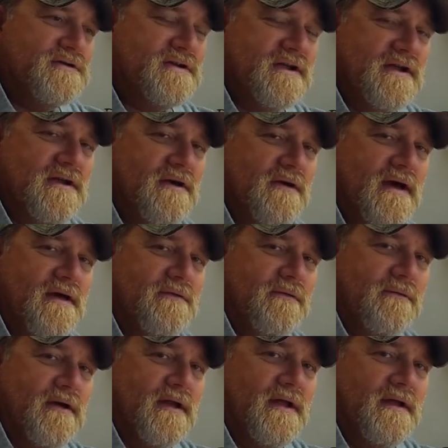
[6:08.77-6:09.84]
and you know how they're
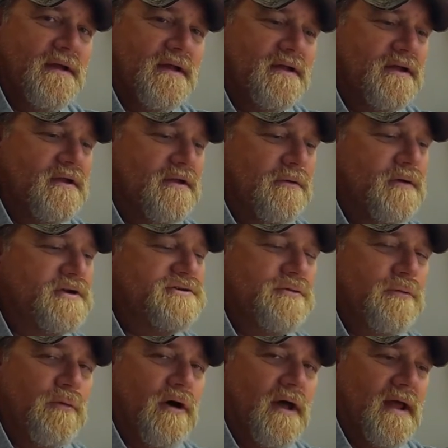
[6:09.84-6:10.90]
running and you know what you
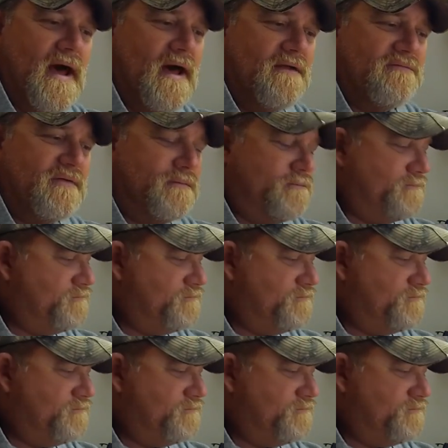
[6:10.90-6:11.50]
want out of them,